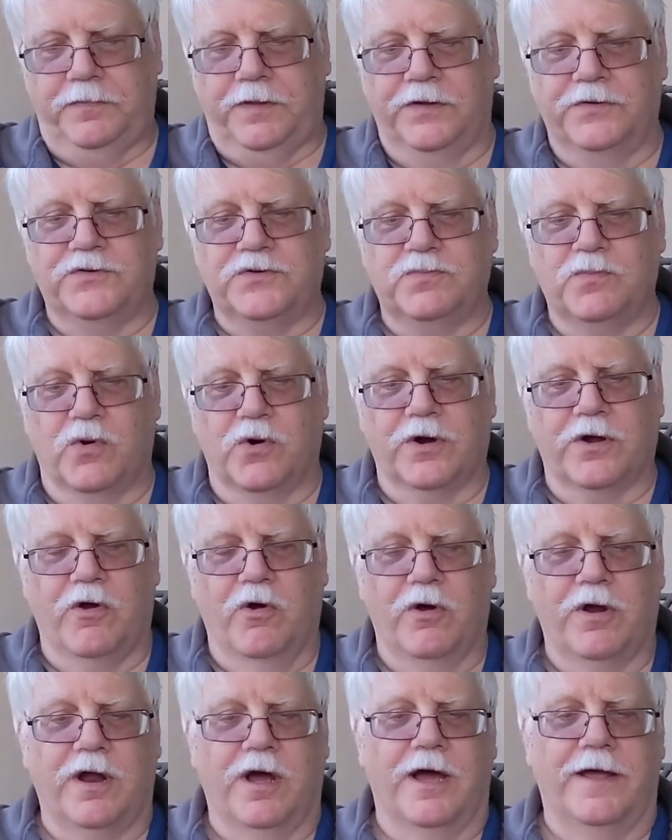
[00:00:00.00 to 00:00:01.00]
there's more
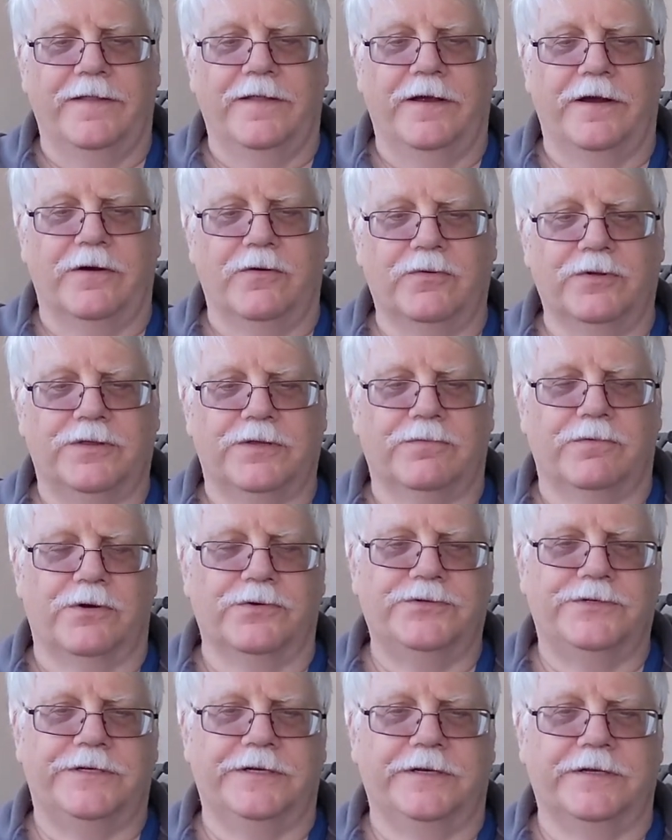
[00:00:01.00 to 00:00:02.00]
going on there with the
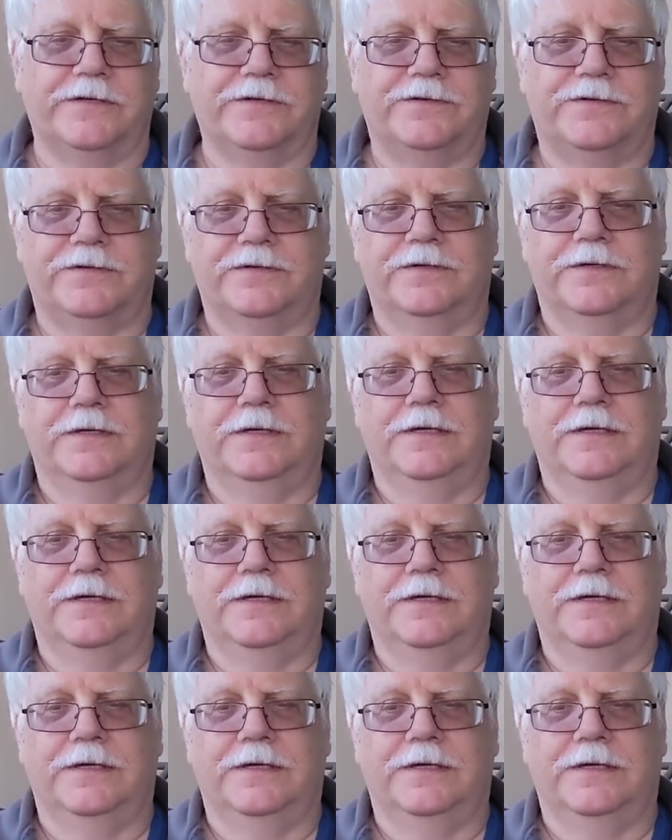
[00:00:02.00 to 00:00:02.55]
roastiness.